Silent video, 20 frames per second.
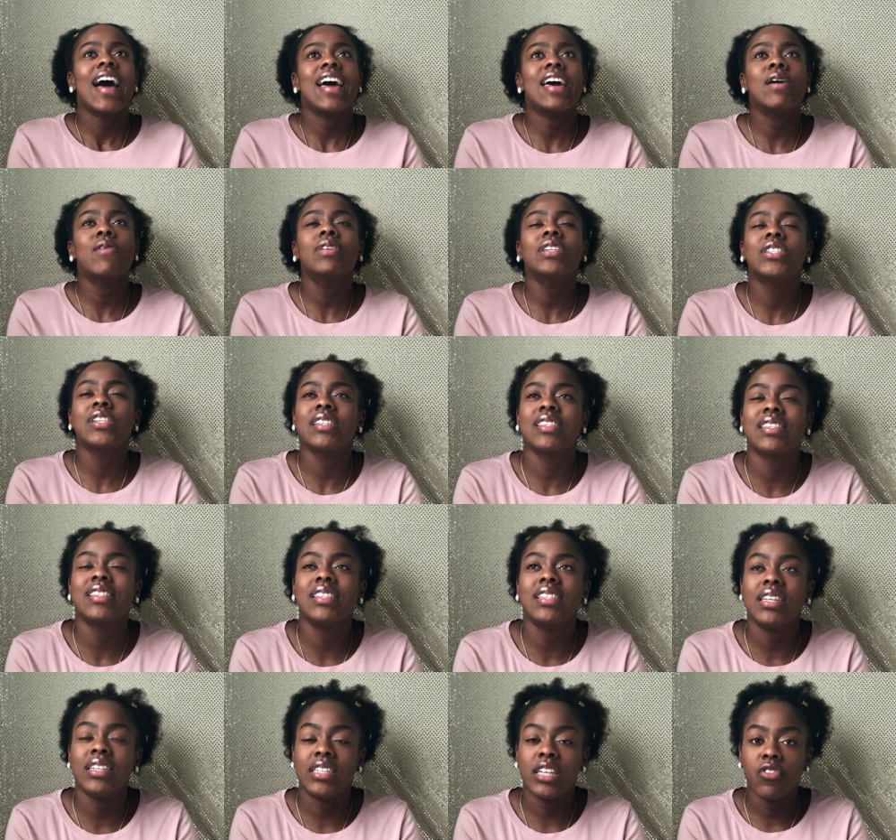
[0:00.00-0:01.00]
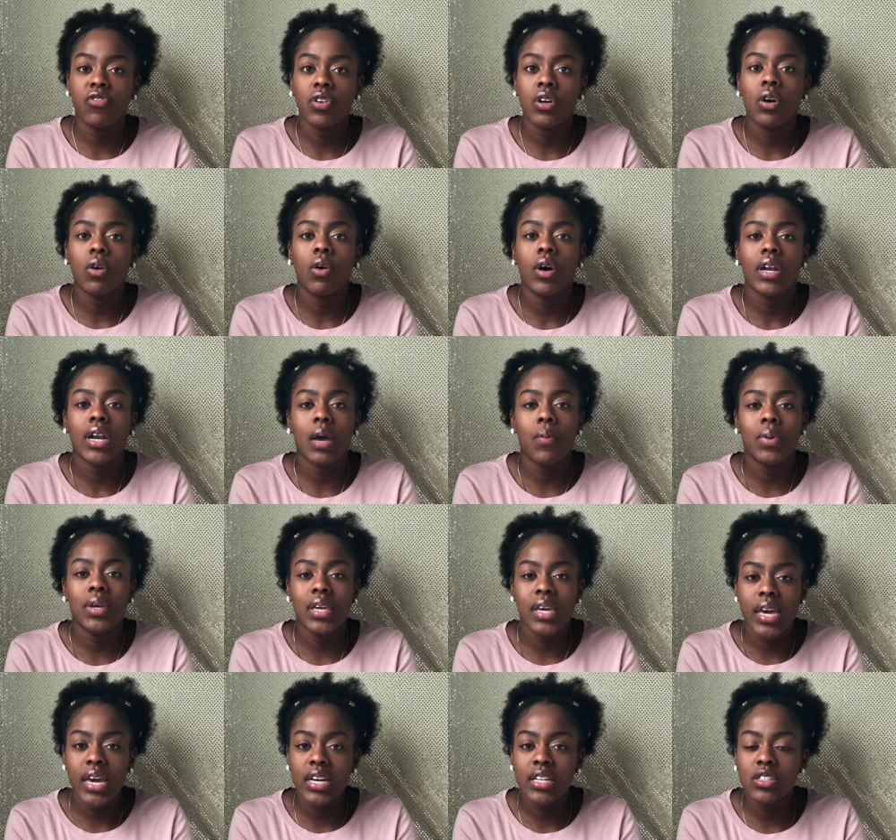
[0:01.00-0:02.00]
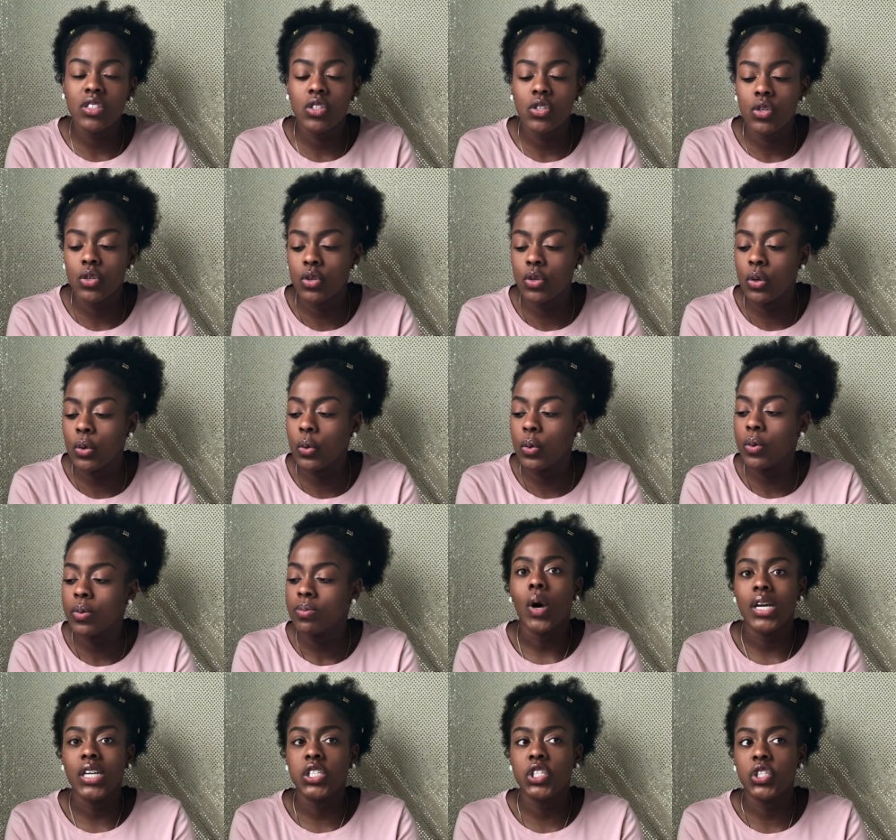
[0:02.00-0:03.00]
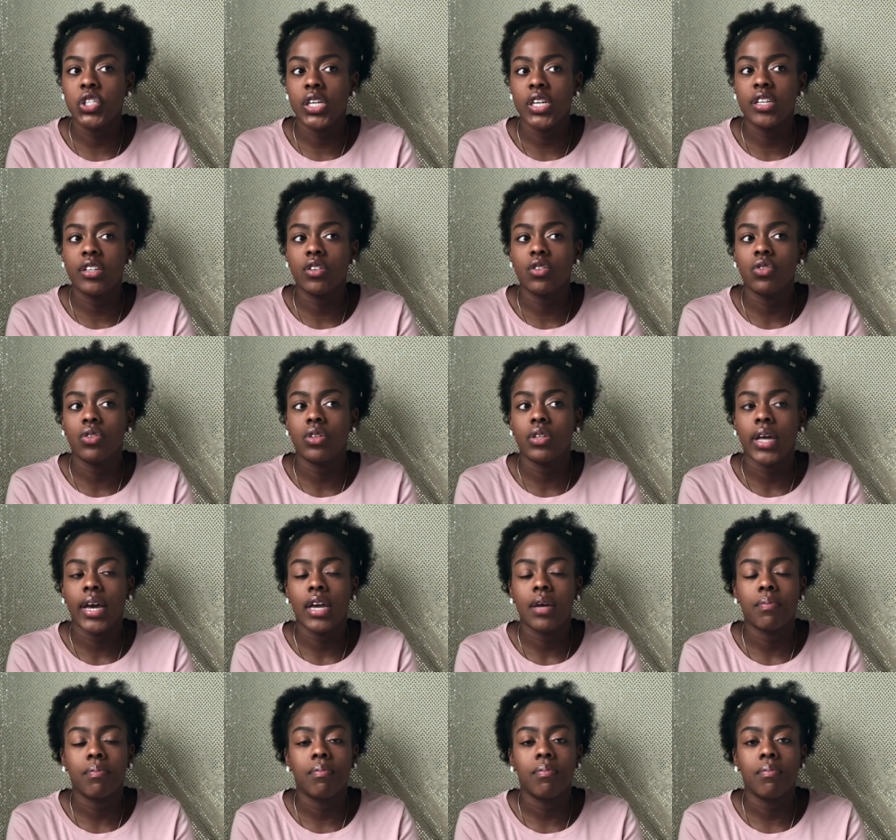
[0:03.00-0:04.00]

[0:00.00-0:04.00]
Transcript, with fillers: it was just difficult and i began to question like